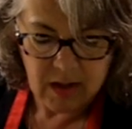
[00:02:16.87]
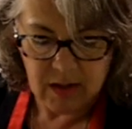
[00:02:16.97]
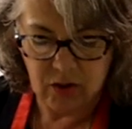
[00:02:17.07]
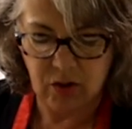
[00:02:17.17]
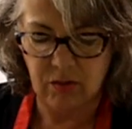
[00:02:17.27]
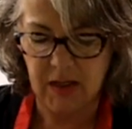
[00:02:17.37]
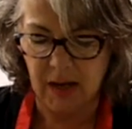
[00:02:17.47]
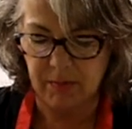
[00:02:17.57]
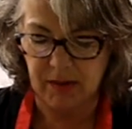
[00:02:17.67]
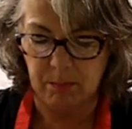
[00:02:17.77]
2
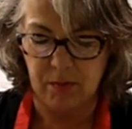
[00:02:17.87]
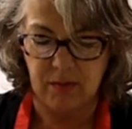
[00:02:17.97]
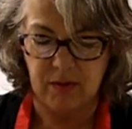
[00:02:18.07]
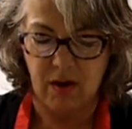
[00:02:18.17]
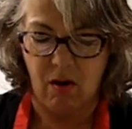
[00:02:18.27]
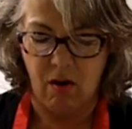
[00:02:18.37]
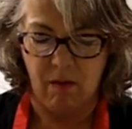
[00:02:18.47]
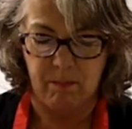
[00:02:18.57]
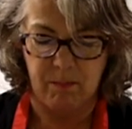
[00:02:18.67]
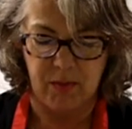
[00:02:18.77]
tablespoons of
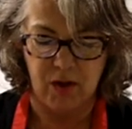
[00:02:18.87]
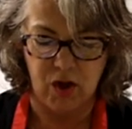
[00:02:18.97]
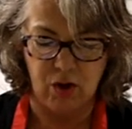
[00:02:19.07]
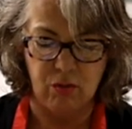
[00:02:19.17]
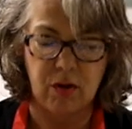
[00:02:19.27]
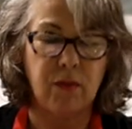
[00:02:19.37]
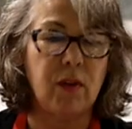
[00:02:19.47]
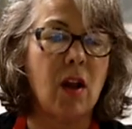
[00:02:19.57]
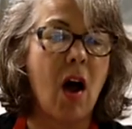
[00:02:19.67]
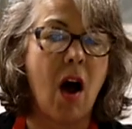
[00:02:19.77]

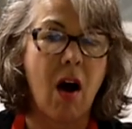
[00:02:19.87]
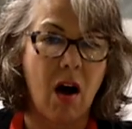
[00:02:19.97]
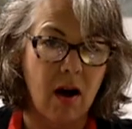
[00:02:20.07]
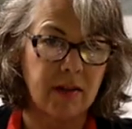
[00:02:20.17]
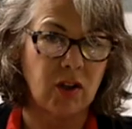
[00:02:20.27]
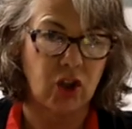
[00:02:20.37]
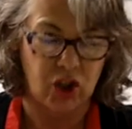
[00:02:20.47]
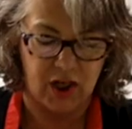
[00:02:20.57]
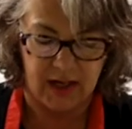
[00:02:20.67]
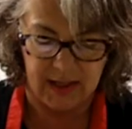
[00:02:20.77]
beautiful hard
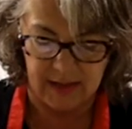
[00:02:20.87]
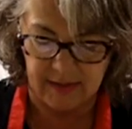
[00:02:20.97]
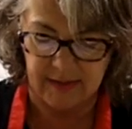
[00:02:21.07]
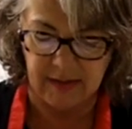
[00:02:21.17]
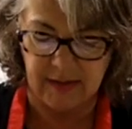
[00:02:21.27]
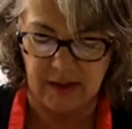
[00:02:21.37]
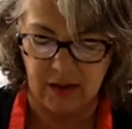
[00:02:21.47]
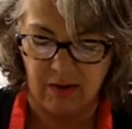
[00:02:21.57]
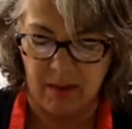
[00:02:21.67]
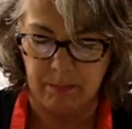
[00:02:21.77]
cheese. This is
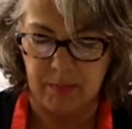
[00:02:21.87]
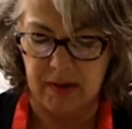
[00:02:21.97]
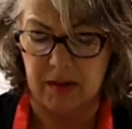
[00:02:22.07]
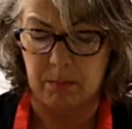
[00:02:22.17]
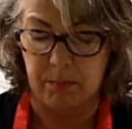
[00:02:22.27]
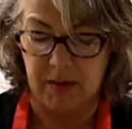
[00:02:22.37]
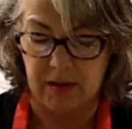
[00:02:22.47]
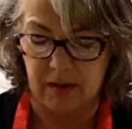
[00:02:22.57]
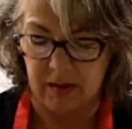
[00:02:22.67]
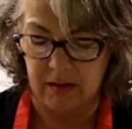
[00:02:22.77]
Gran
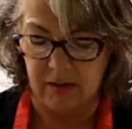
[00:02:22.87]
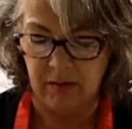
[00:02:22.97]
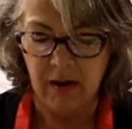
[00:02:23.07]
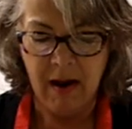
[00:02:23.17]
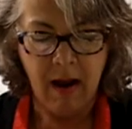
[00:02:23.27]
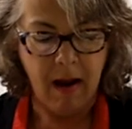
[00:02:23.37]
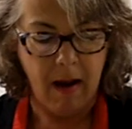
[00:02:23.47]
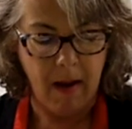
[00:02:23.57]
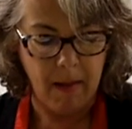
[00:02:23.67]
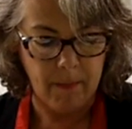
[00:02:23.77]
Padano,
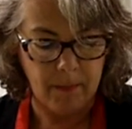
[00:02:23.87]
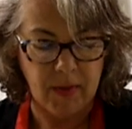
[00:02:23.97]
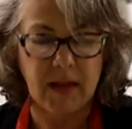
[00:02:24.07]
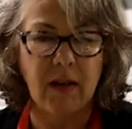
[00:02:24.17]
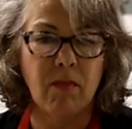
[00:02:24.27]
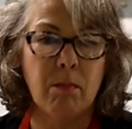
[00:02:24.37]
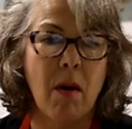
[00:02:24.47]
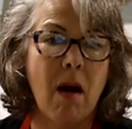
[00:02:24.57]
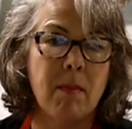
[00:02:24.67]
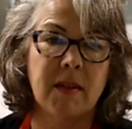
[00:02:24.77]
but even
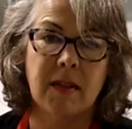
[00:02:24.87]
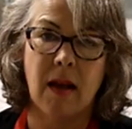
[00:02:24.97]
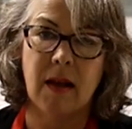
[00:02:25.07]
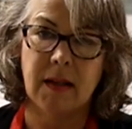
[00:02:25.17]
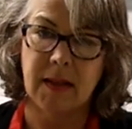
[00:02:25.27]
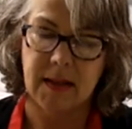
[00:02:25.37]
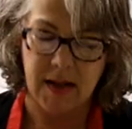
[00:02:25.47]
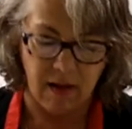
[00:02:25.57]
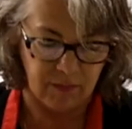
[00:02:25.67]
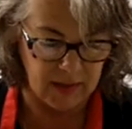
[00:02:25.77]
Parmesan is
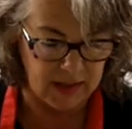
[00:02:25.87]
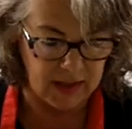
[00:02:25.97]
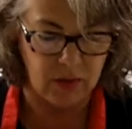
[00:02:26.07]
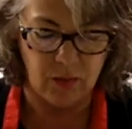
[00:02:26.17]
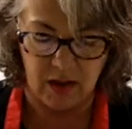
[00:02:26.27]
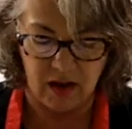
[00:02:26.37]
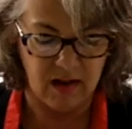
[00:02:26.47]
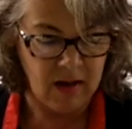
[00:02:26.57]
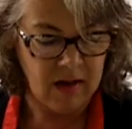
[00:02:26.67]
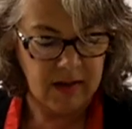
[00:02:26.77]
lovely. You want
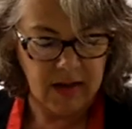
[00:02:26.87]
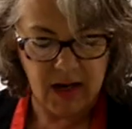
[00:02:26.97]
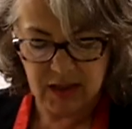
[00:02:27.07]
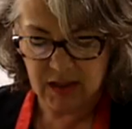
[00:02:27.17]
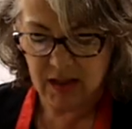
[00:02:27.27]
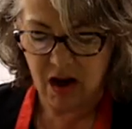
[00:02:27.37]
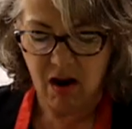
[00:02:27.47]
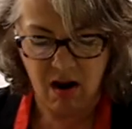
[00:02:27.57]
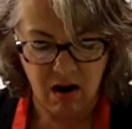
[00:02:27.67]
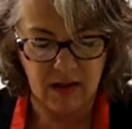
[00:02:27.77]
a nice,
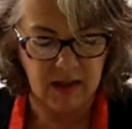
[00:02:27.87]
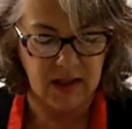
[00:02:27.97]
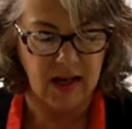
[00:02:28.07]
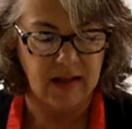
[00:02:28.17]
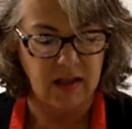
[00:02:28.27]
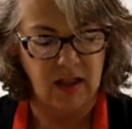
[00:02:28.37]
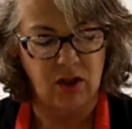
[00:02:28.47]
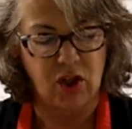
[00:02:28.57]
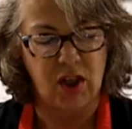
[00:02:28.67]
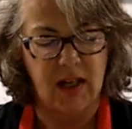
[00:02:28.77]
hard, tasty
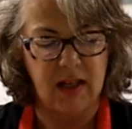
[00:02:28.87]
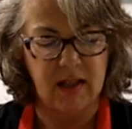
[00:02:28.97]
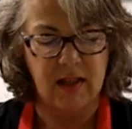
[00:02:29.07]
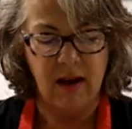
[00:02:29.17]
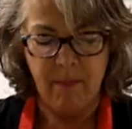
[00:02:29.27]
cheese.